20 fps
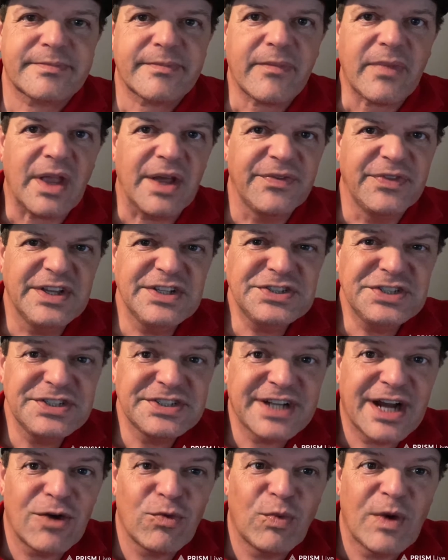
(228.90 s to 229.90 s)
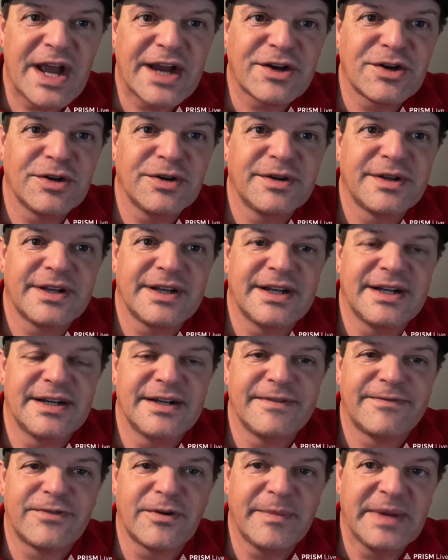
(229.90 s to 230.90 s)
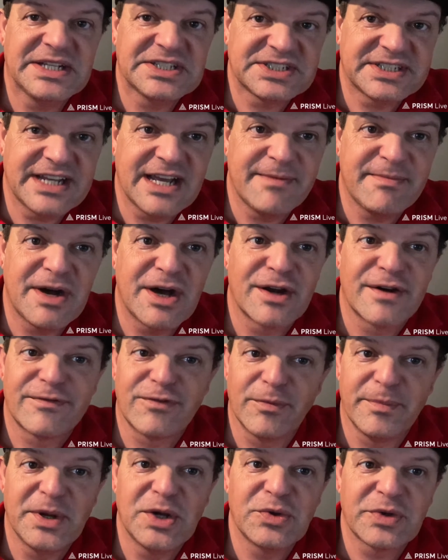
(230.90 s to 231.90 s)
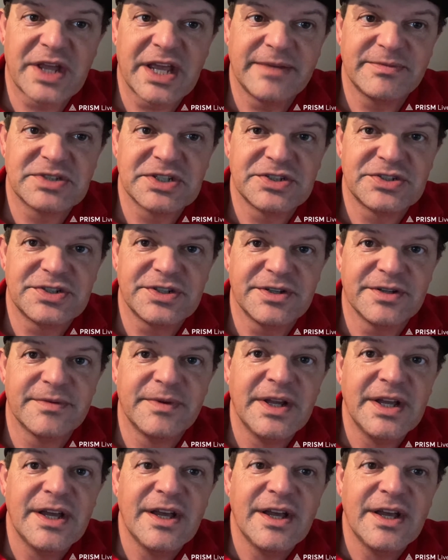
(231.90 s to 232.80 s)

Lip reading: This is our record from my stat model for bowl games this year.